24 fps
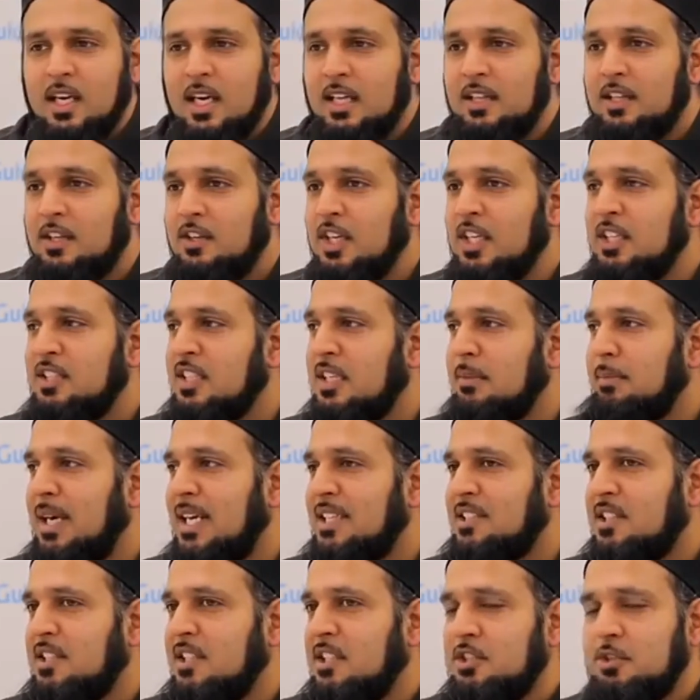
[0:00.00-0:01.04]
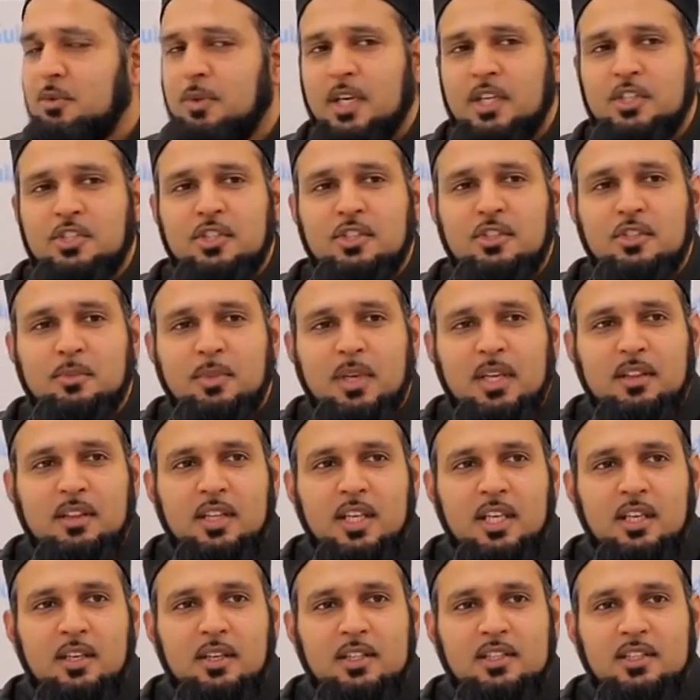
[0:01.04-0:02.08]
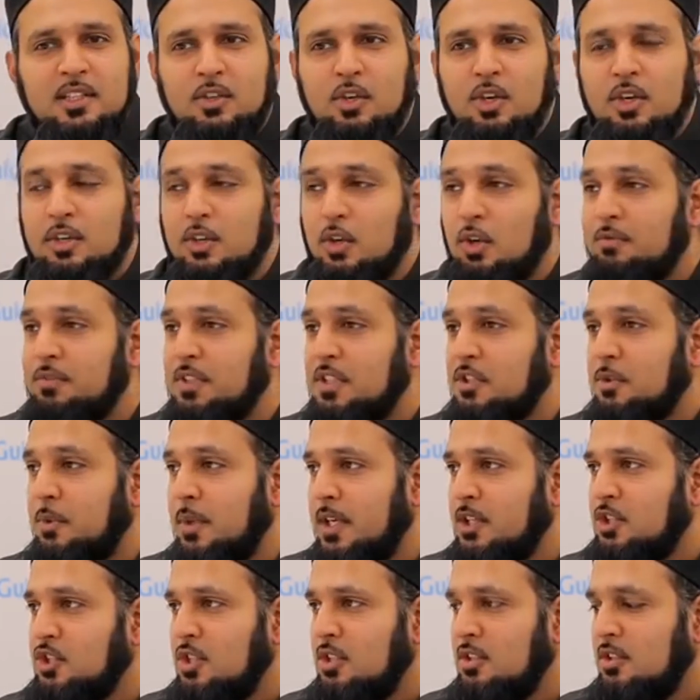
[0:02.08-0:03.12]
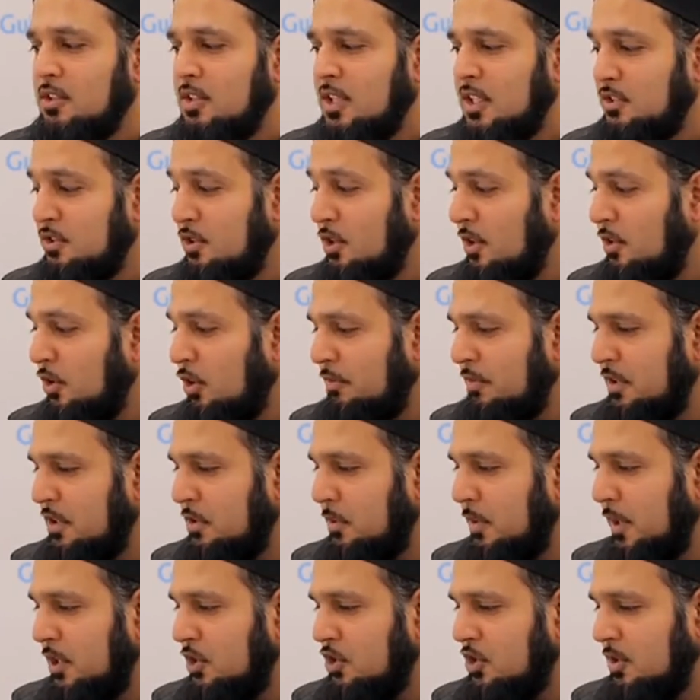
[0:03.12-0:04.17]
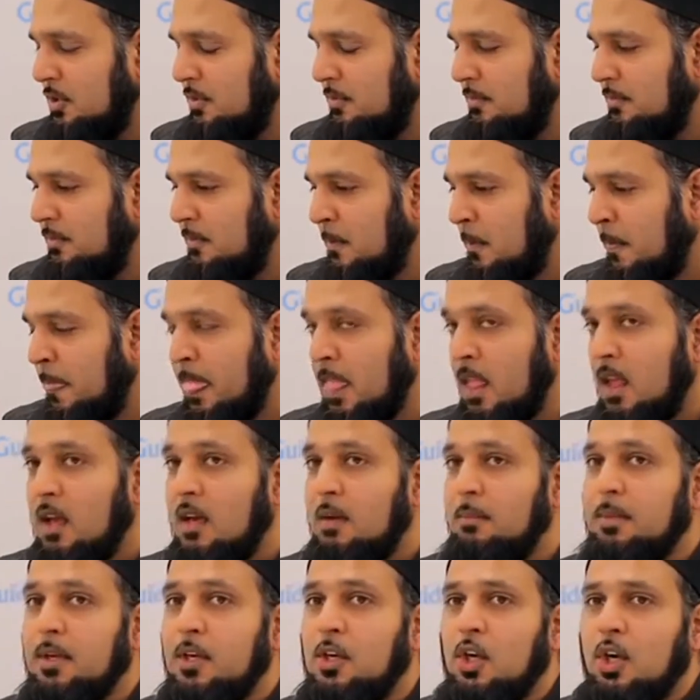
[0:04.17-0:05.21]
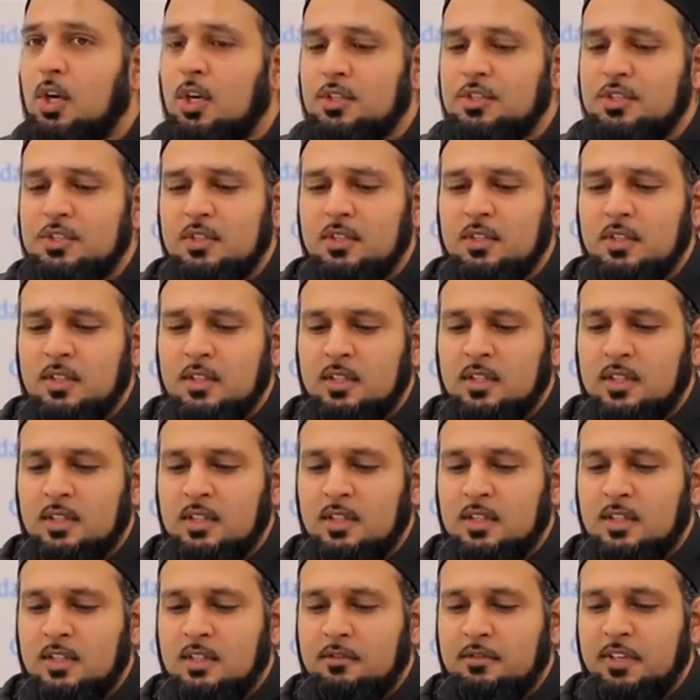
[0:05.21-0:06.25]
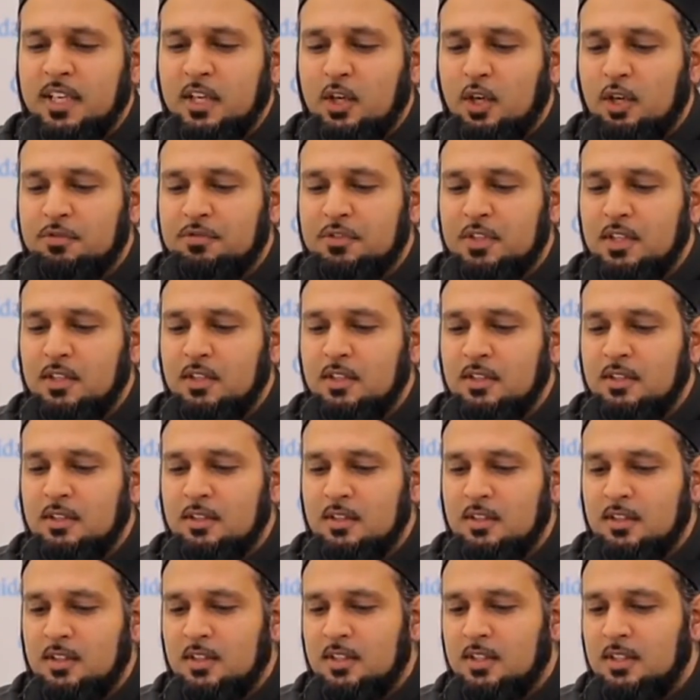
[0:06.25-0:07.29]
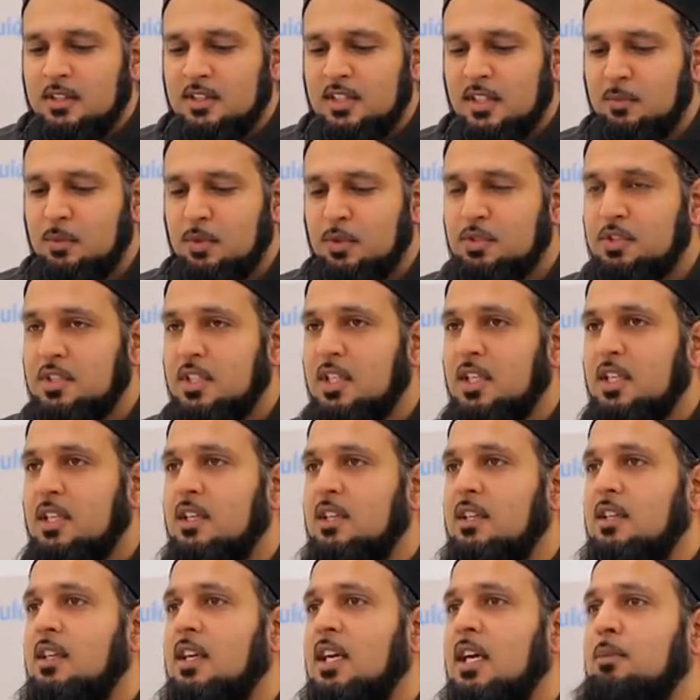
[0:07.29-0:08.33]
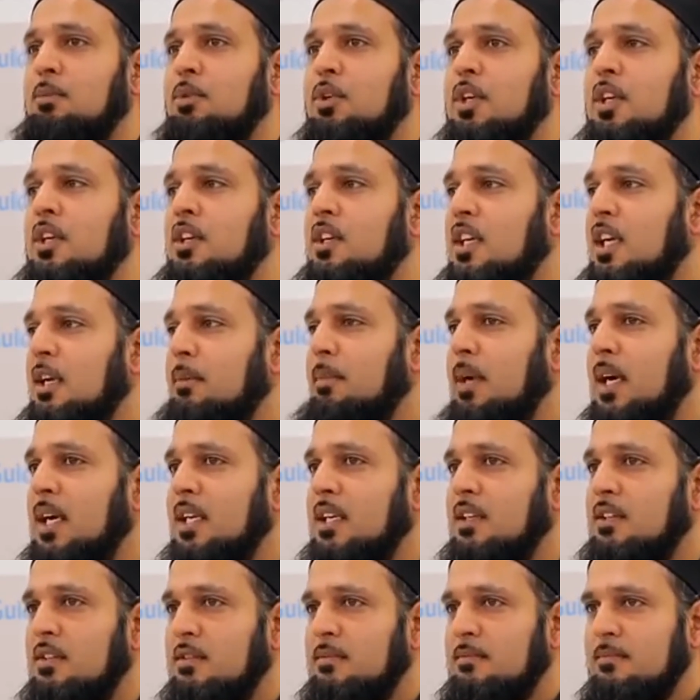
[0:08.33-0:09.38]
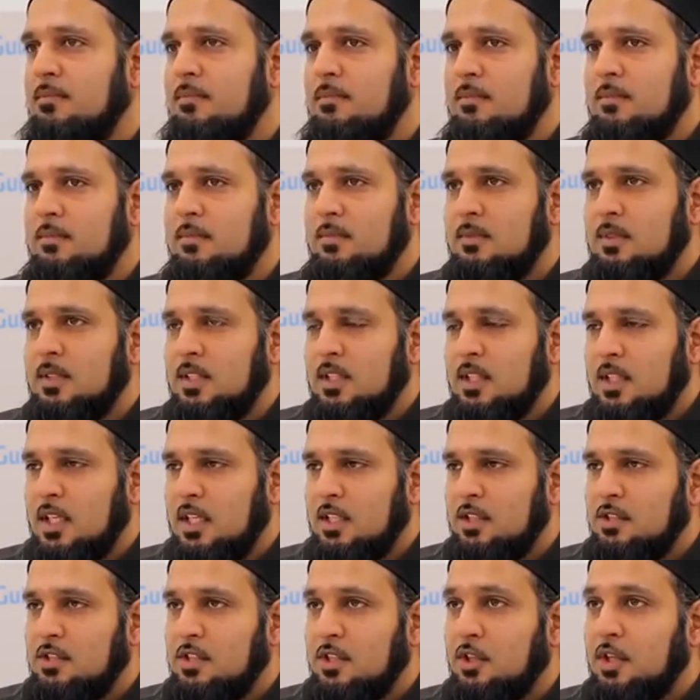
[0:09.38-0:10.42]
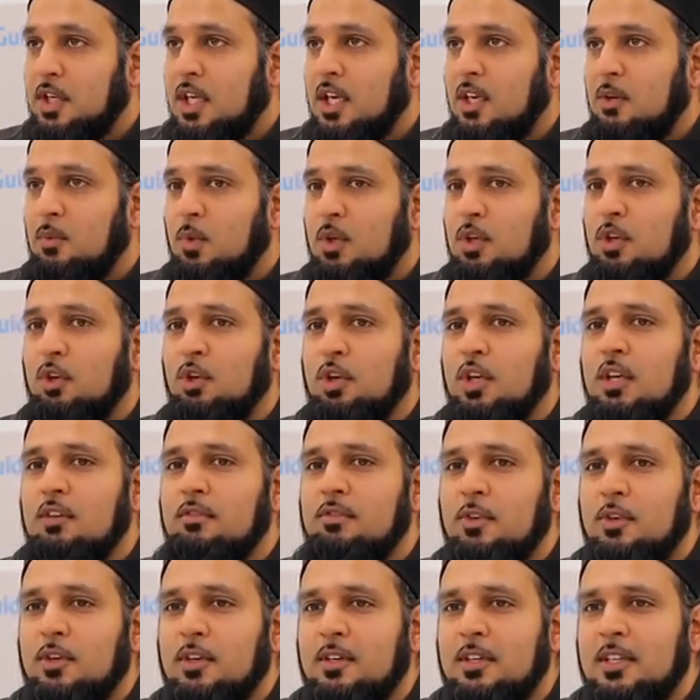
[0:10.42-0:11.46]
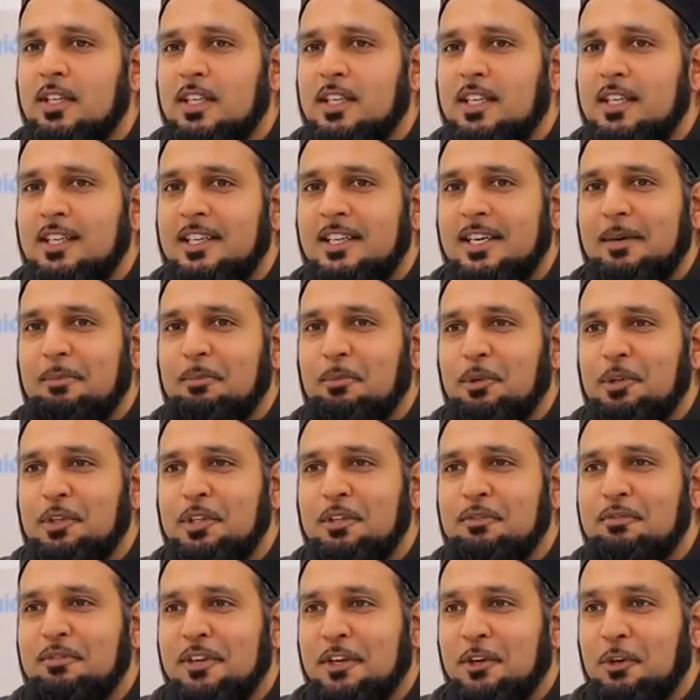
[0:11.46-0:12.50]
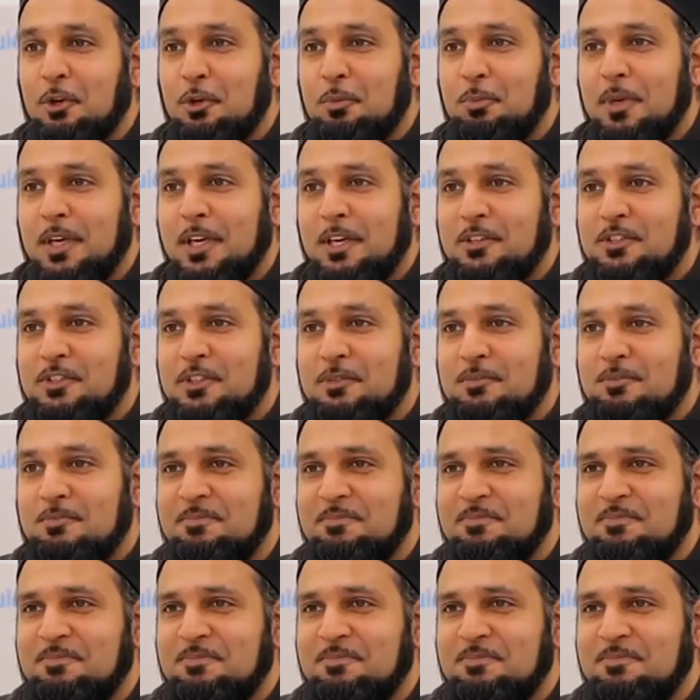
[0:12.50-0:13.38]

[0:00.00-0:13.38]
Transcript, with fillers: And the reason I'm asking this question, you might think, is it not an obvious question? It's not an obvious question, because very often someone will say, I'm looking to get married, and you say, okay, what are you looking for? I'm looking for a good person.